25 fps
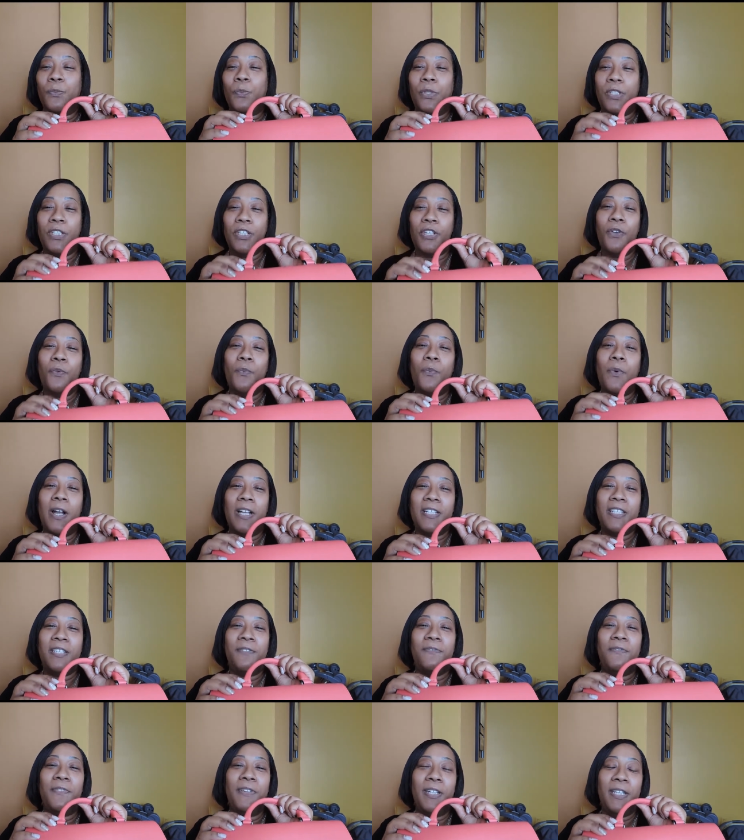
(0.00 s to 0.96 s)
when you're
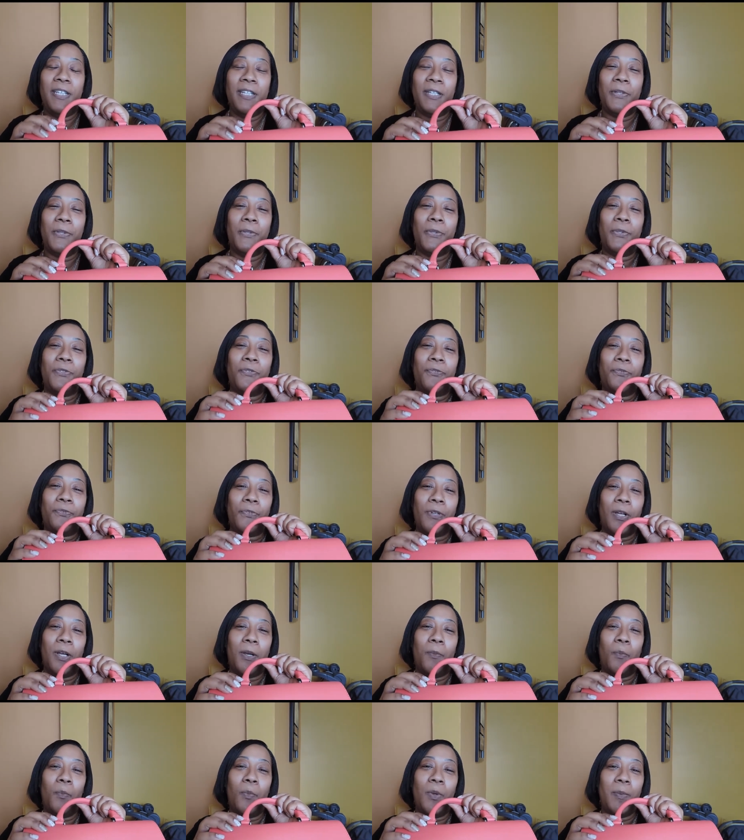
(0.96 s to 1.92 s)
watching videos
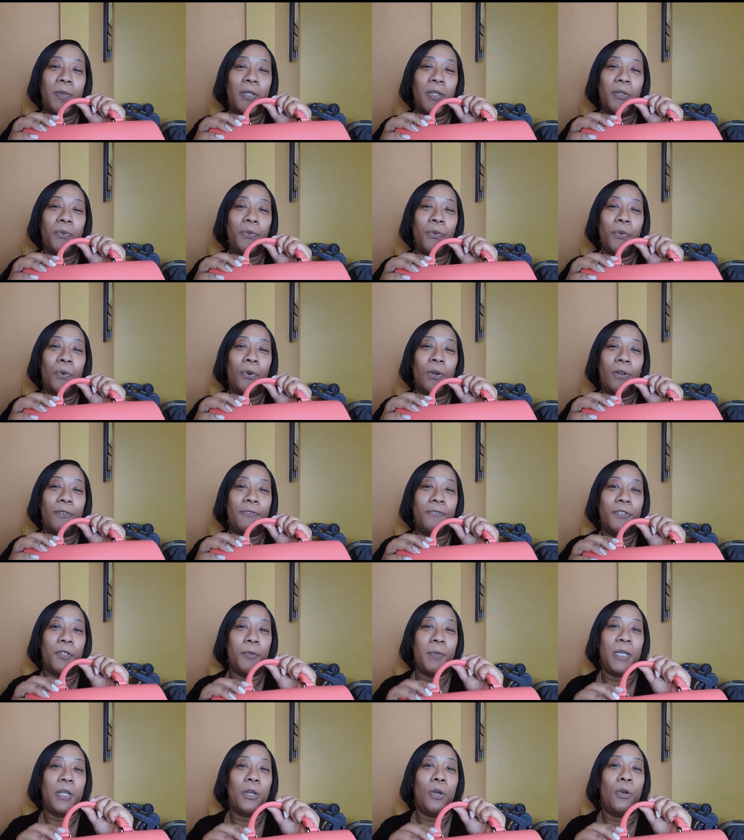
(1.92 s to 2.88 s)
from women who are
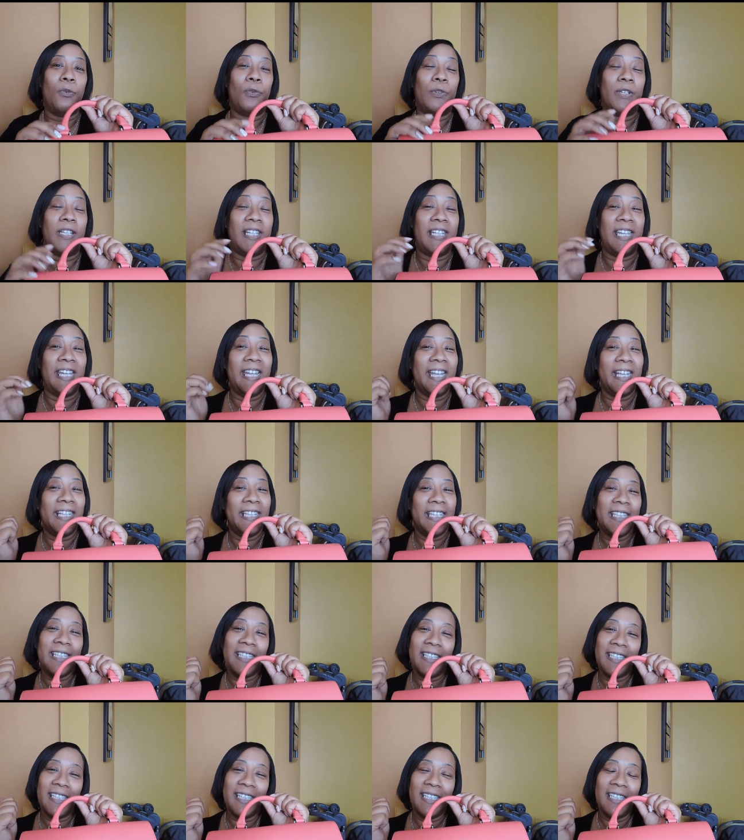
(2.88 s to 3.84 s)
filming over in
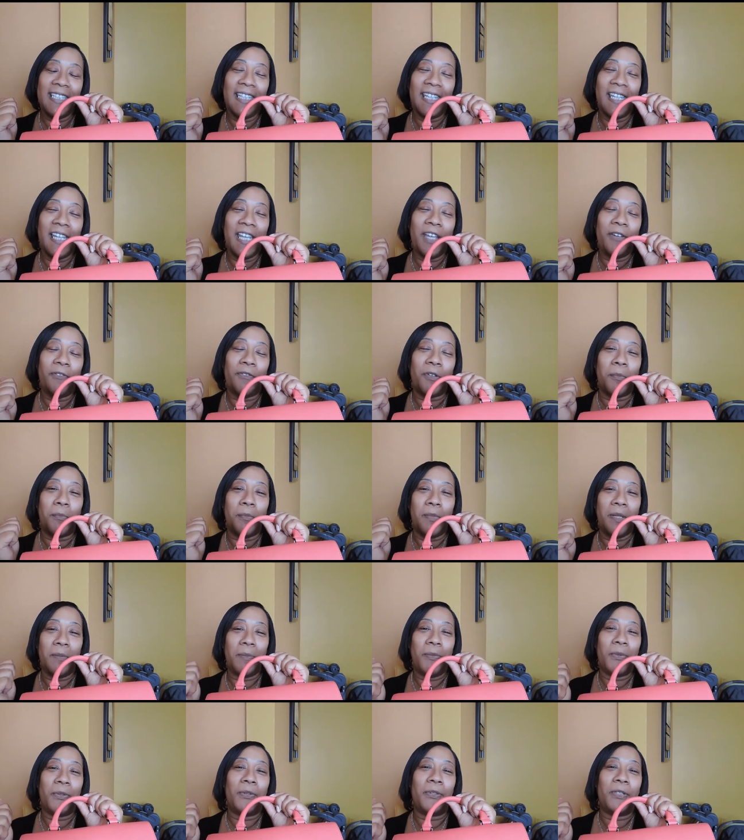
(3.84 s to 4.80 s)
England,
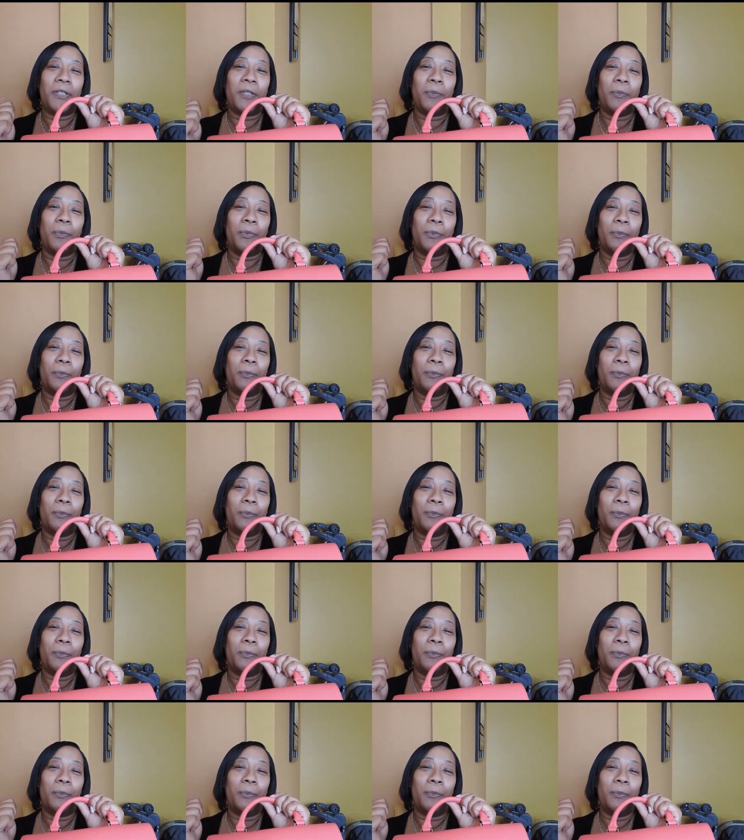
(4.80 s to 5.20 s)
remember the